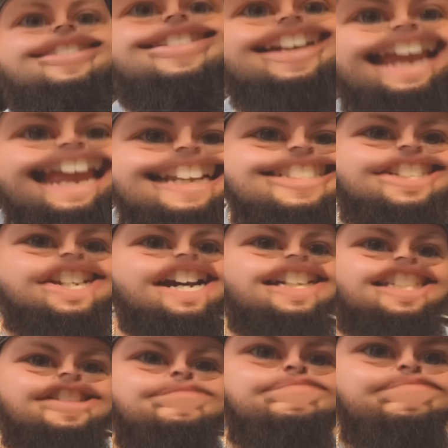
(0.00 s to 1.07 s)
it
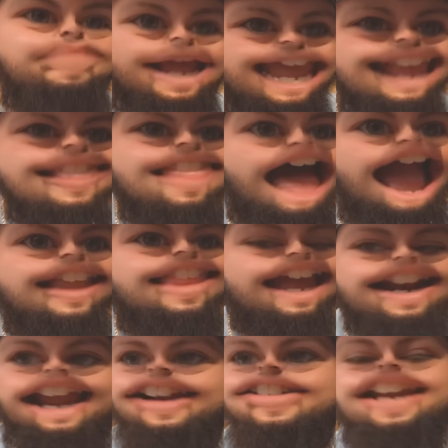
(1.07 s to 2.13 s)
just be like
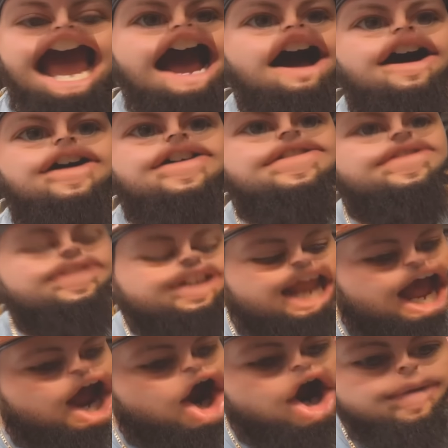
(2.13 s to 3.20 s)
that. No,
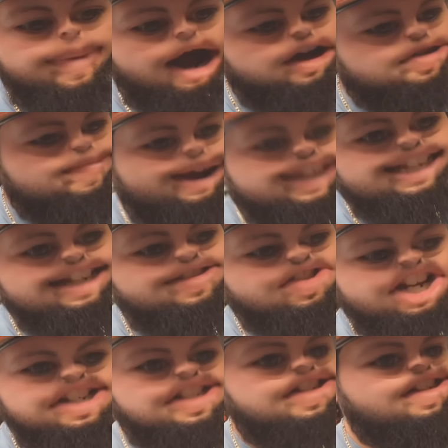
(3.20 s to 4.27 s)
no, boss man. This,
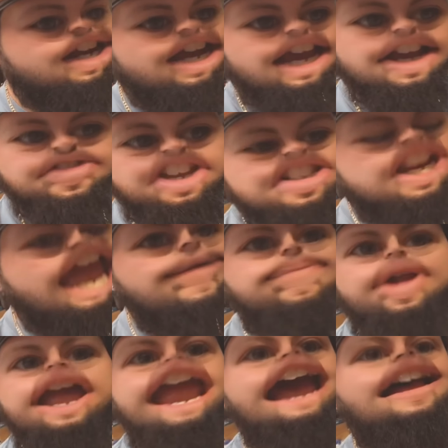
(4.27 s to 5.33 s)
this, this can't
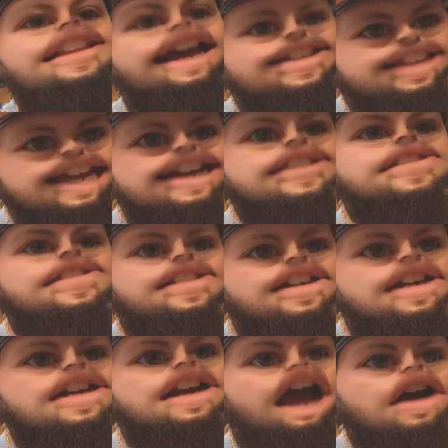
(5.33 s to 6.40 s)
play out like this.
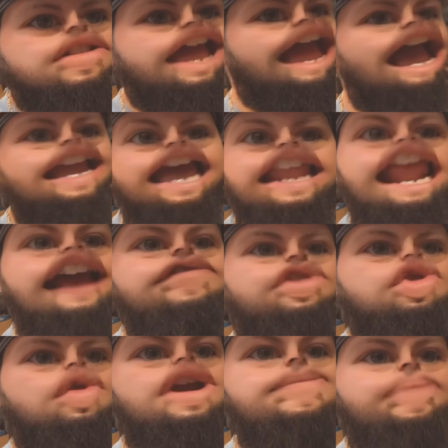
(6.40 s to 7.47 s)
Okay, I can't have
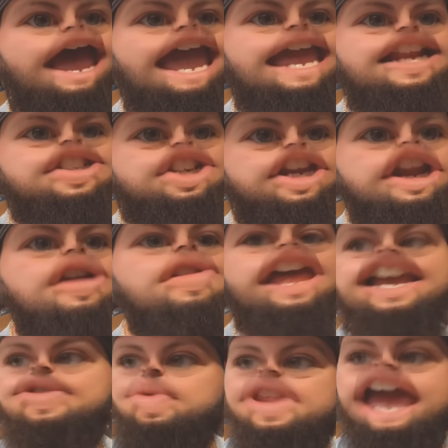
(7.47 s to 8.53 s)
three pages to do
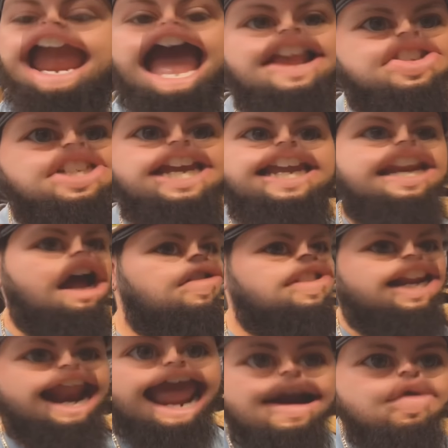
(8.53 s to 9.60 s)
this when they got sticky notes.
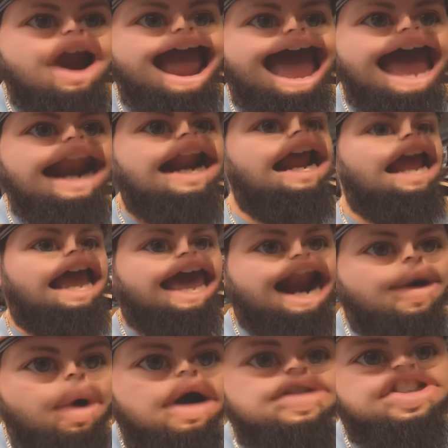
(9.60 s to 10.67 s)
It ain't right, and I
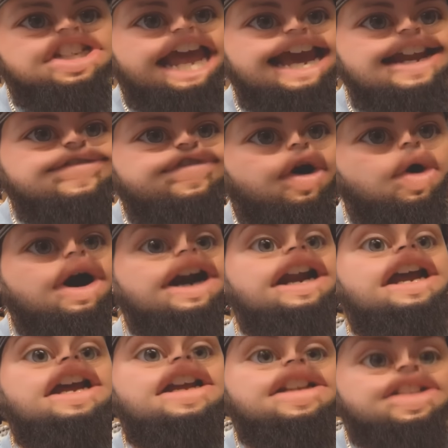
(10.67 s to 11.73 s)
won't stand for it.
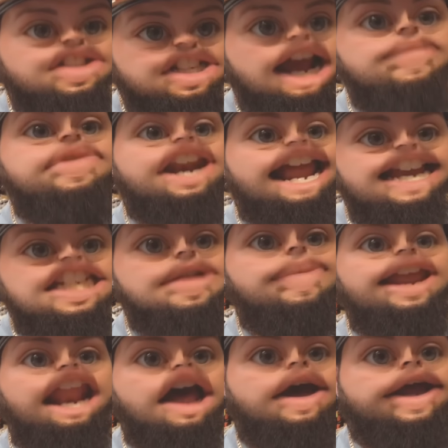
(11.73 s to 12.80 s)
Something has to
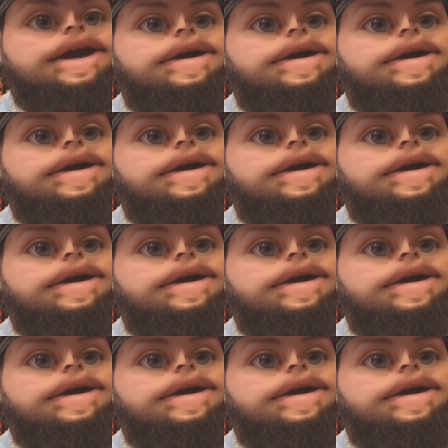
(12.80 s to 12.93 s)
be done.